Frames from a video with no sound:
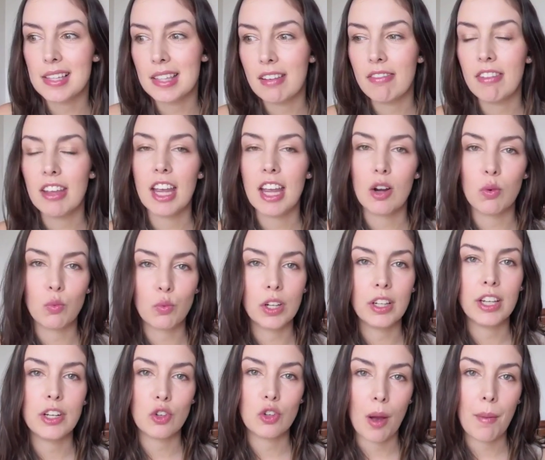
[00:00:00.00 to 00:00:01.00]
Living in a
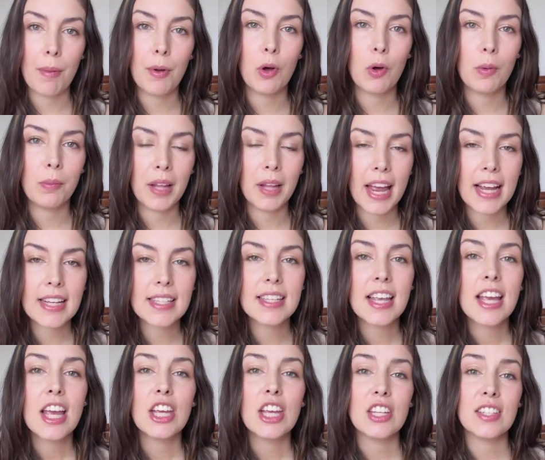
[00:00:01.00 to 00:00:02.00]
really tropical
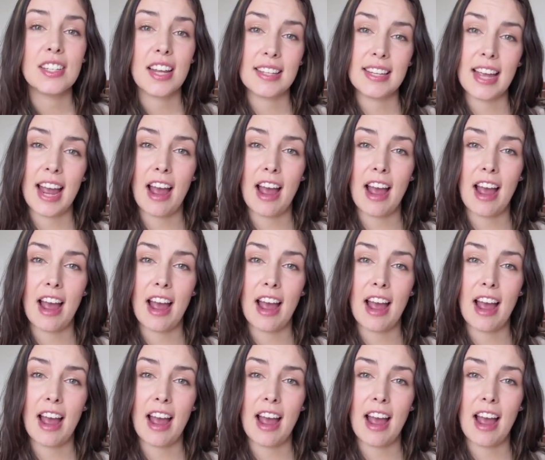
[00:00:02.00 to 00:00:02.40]
place, you tend to